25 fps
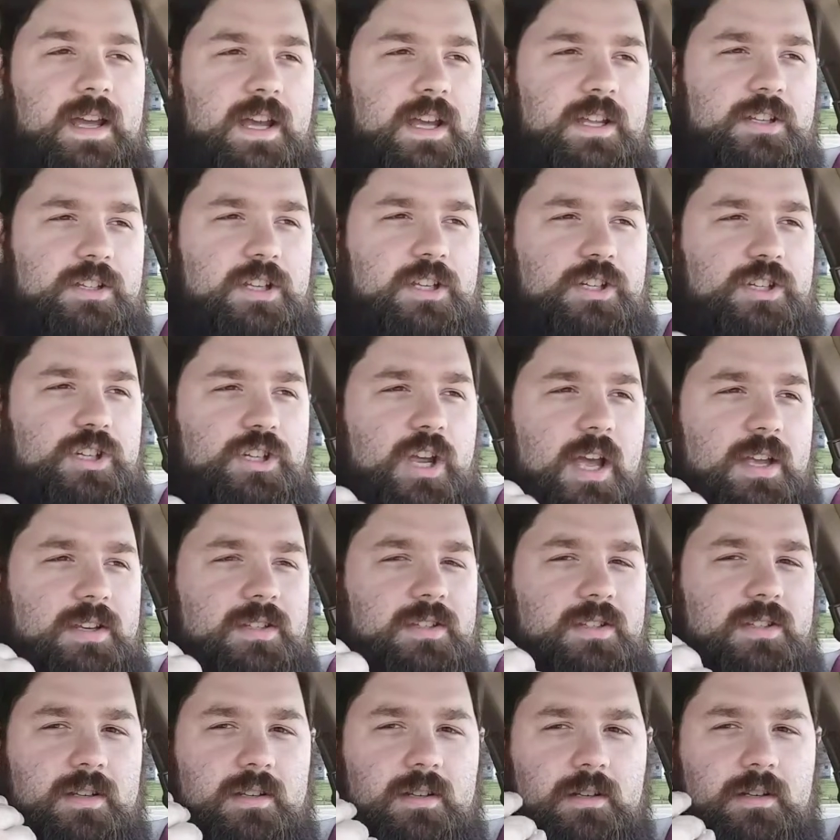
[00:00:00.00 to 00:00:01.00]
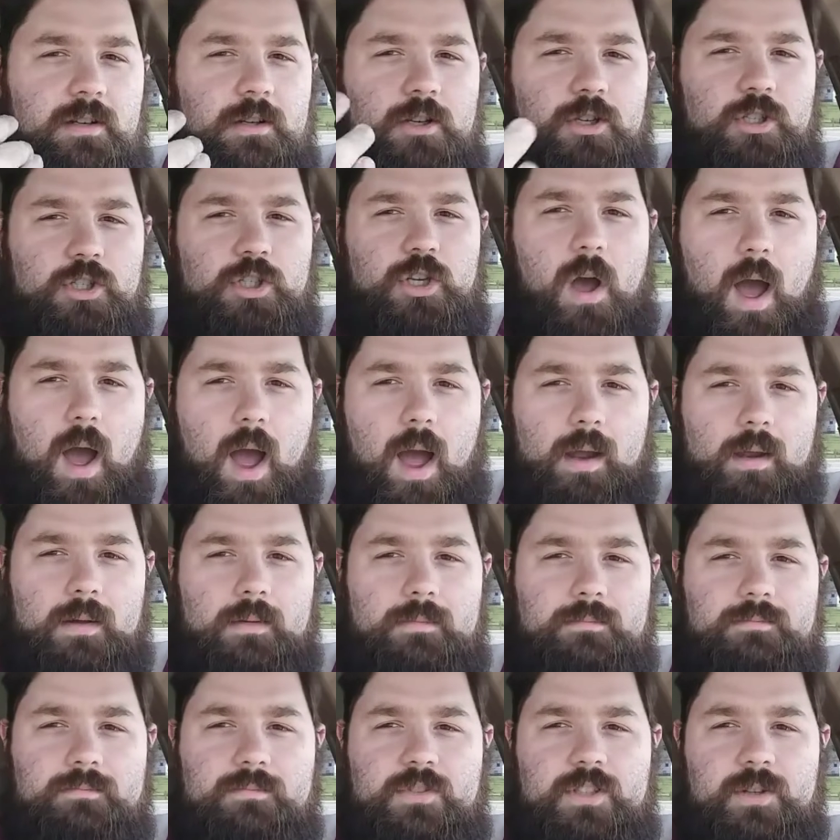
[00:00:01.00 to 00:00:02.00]
to just talk
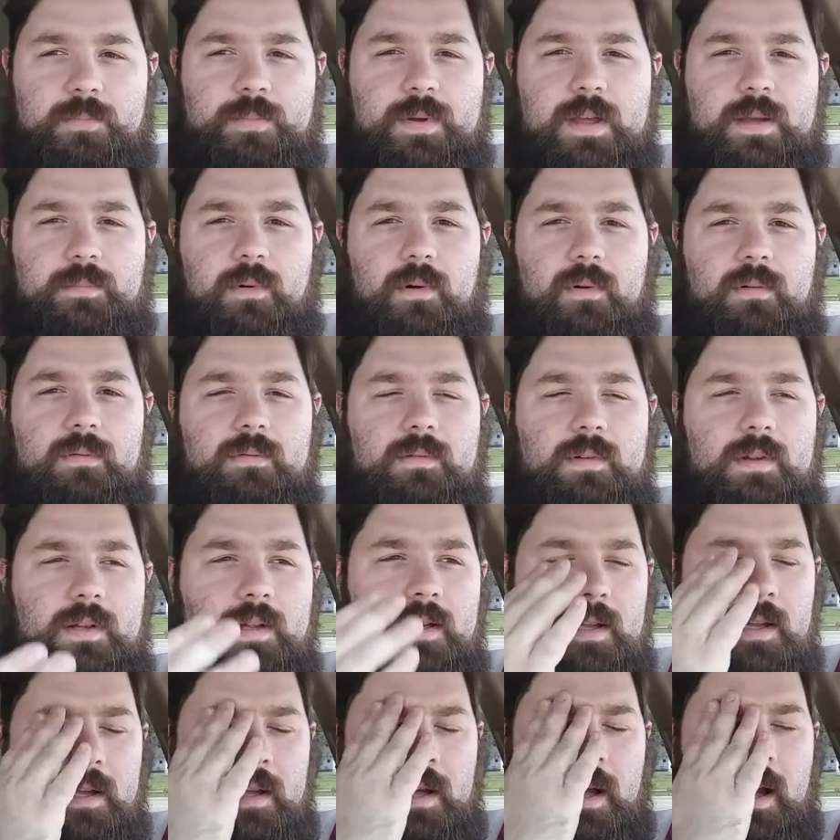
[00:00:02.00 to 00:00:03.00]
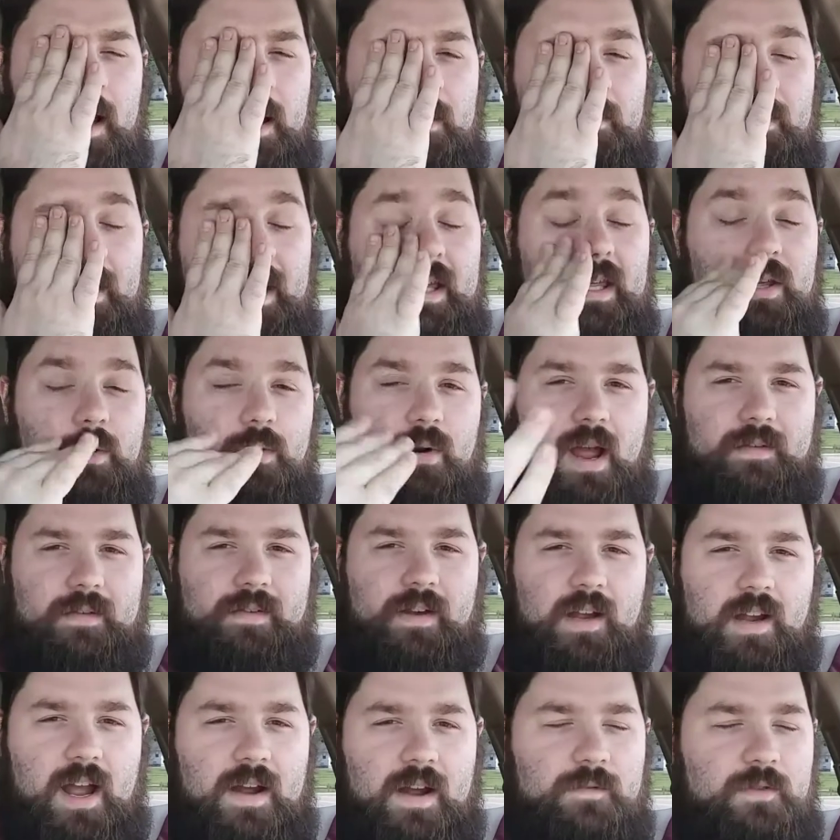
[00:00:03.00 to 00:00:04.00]
to people, like you were
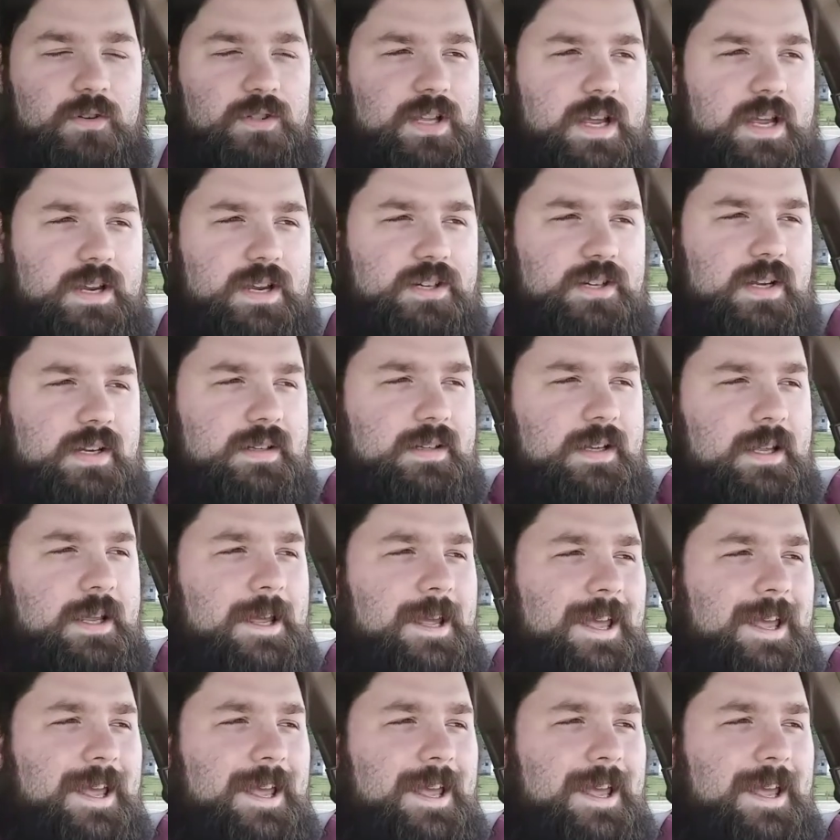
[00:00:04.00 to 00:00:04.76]
having a conversation.